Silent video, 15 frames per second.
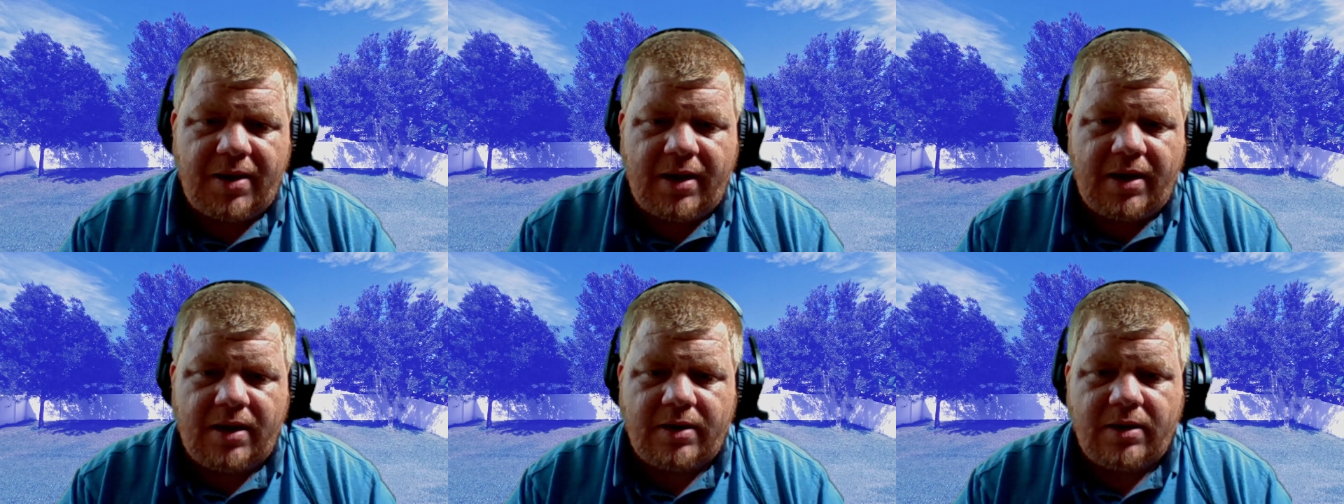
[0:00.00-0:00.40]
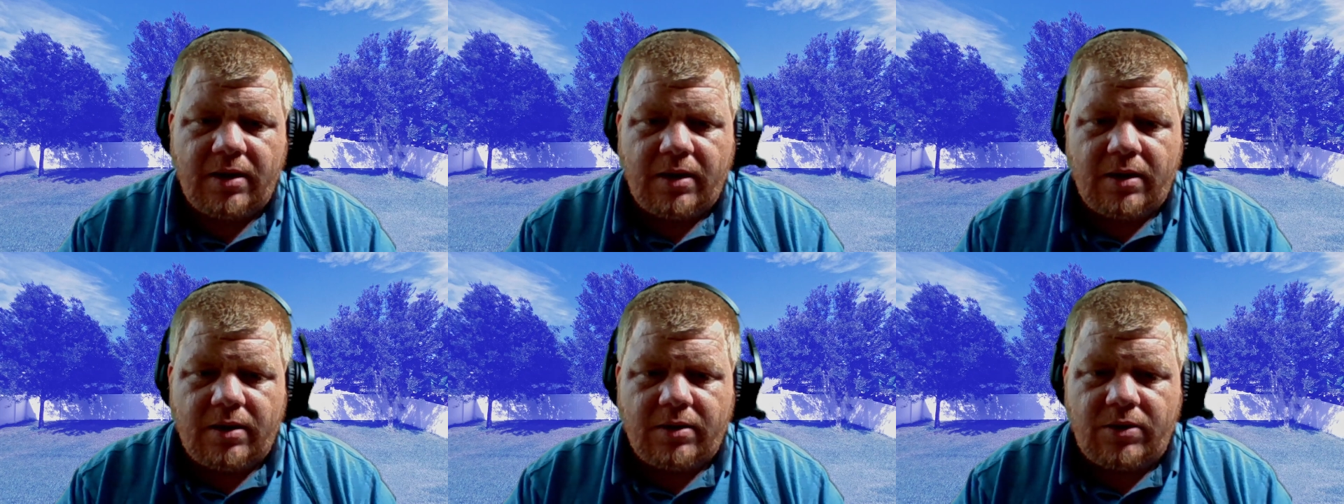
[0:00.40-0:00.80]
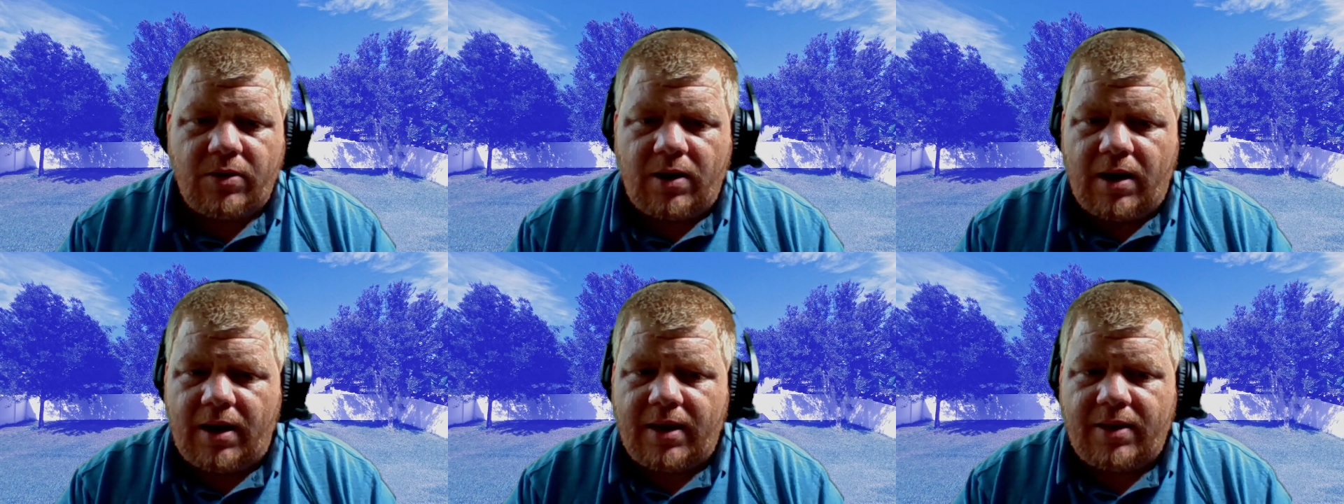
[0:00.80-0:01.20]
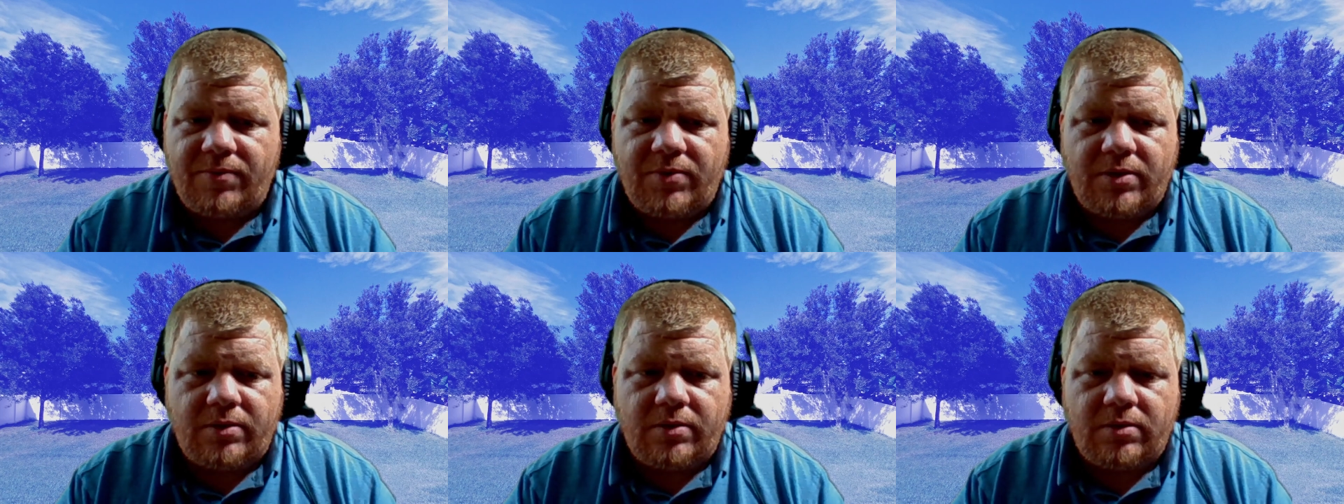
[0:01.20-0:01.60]
And, you know, I
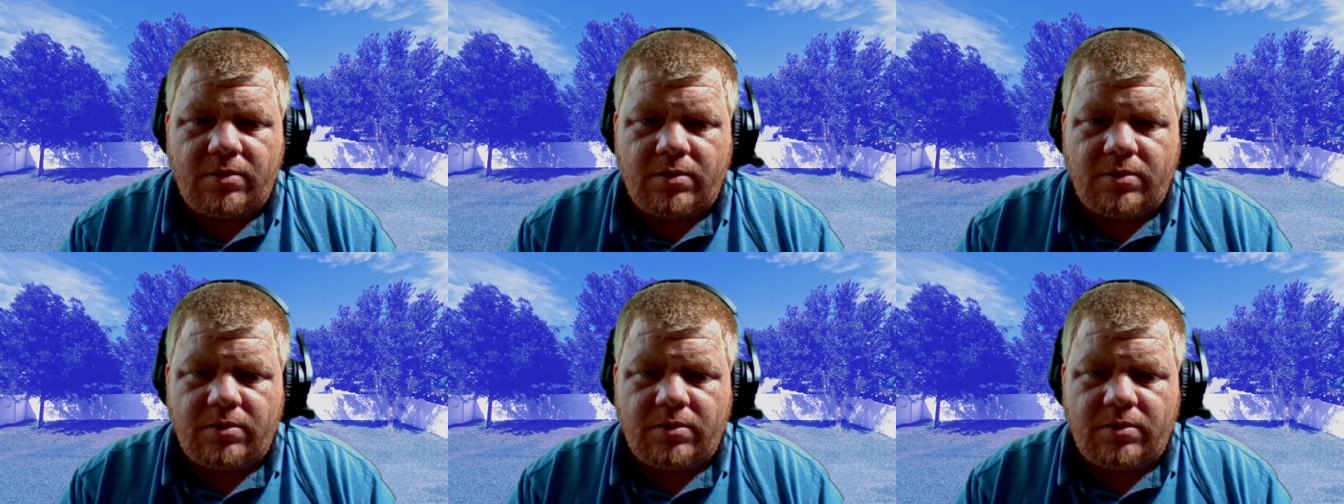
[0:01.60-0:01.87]
even...